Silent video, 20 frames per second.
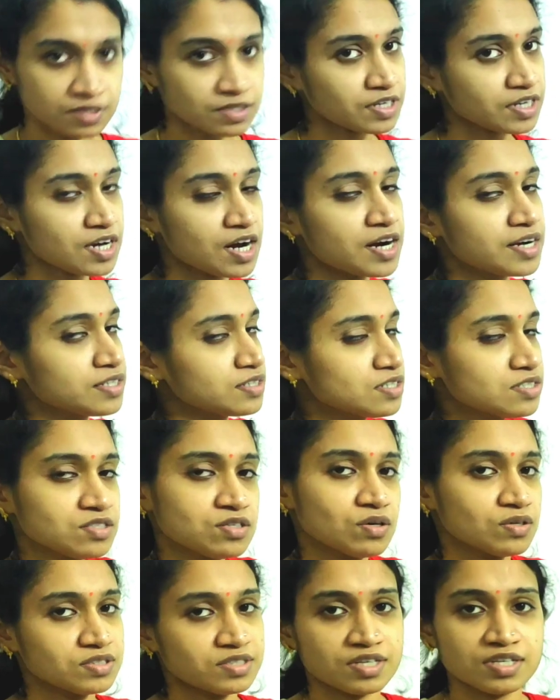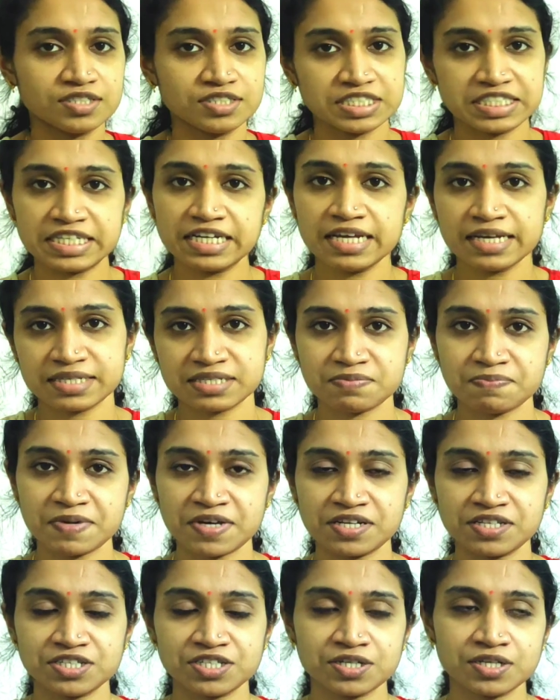regarding this dorsal digital
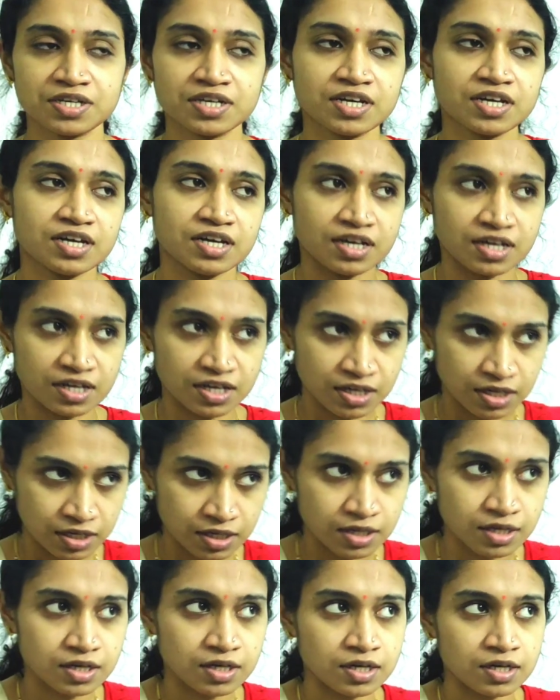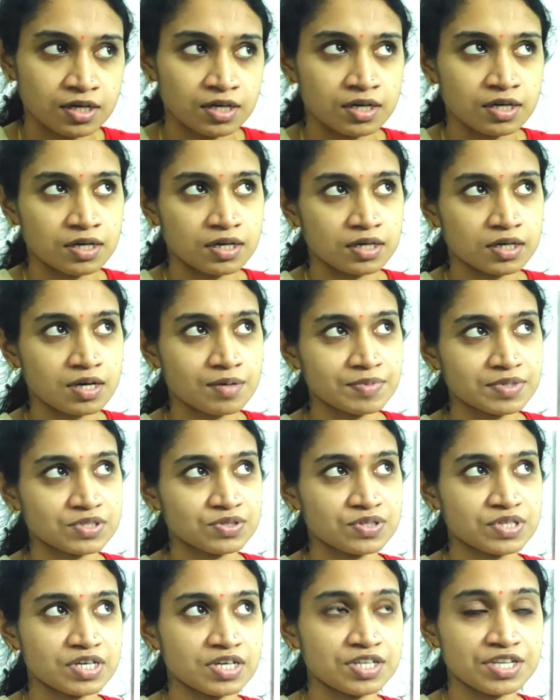expansion? Coming
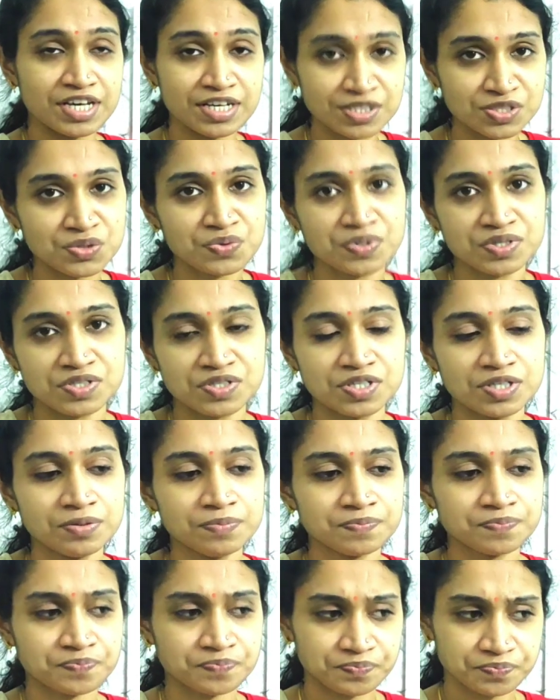to the next question,